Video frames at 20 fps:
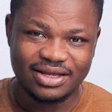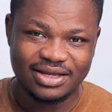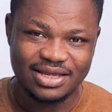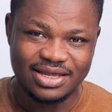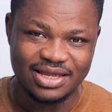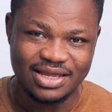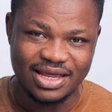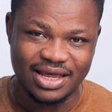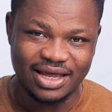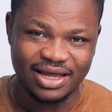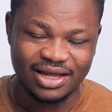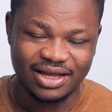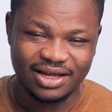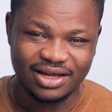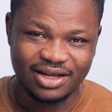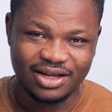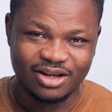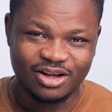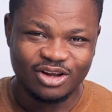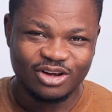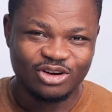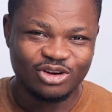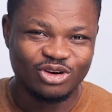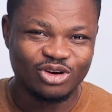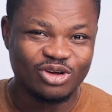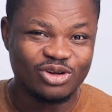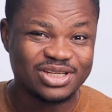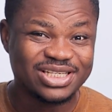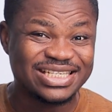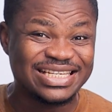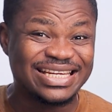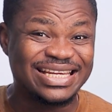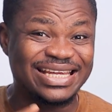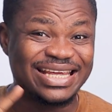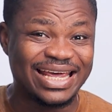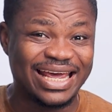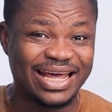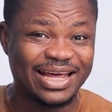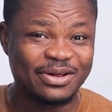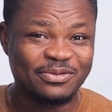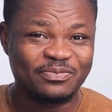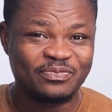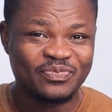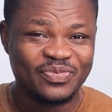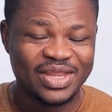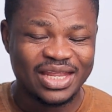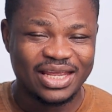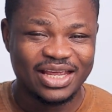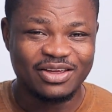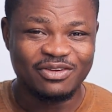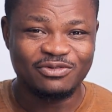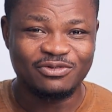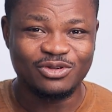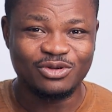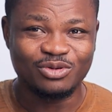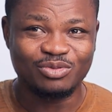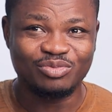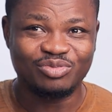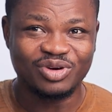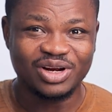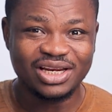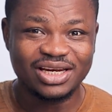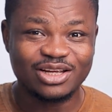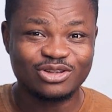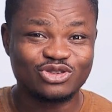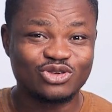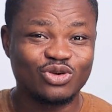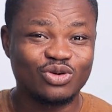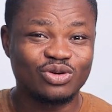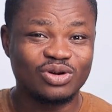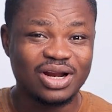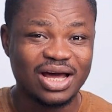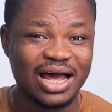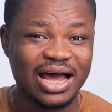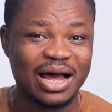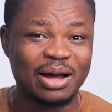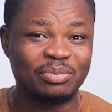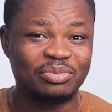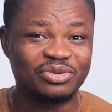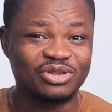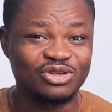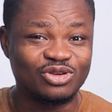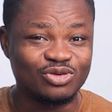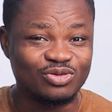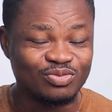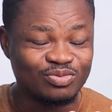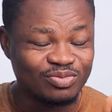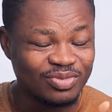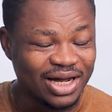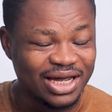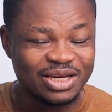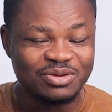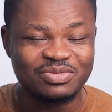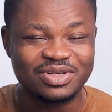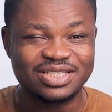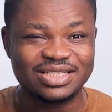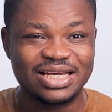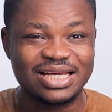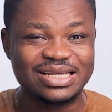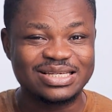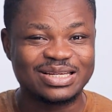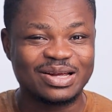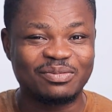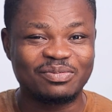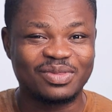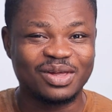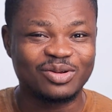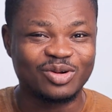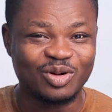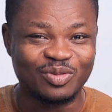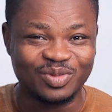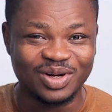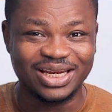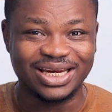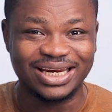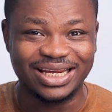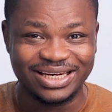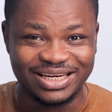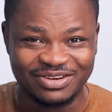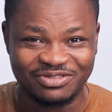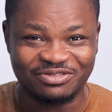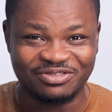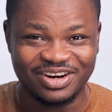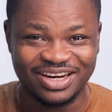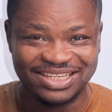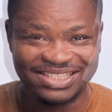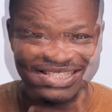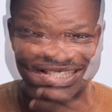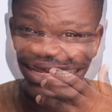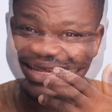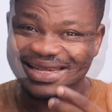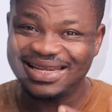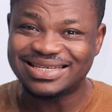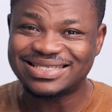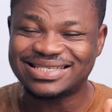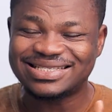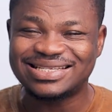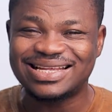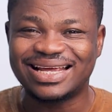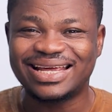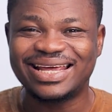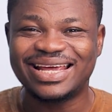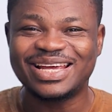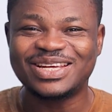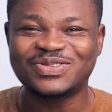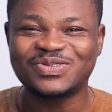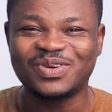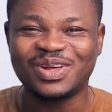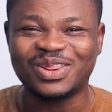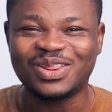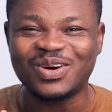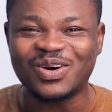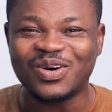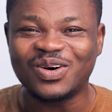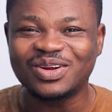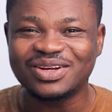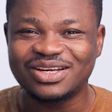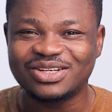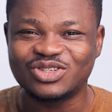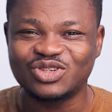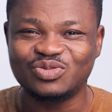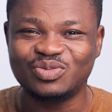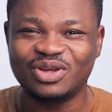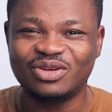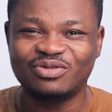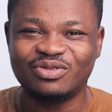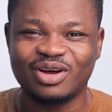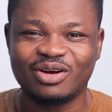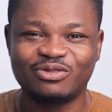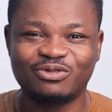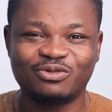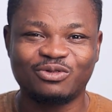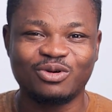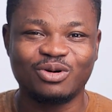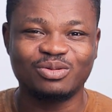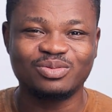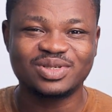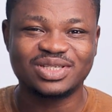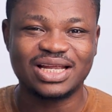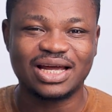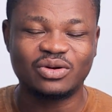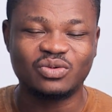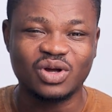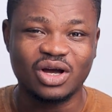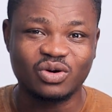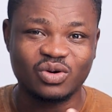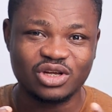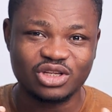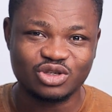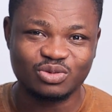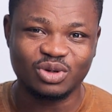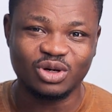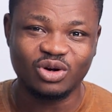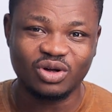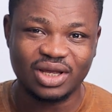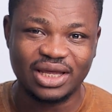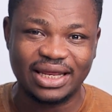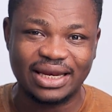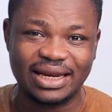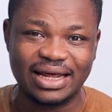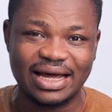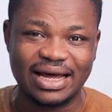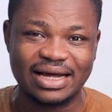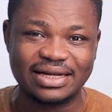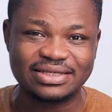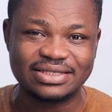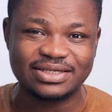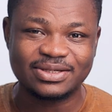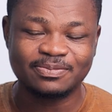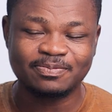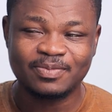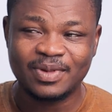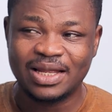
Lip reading: Ye. Not ye. If you bring the tone up, you might be saying something completely different. And this is the case with all the to be verb forms that we are going to be looking at.